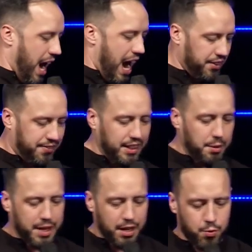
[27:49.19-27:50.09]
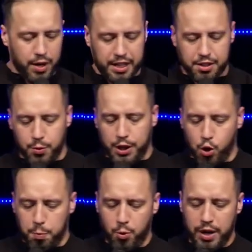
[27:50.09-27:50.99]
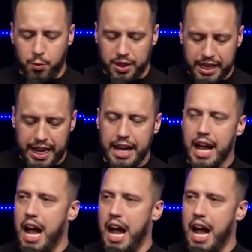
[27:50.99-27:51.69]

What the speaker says: I see them getting ready to recuperate what they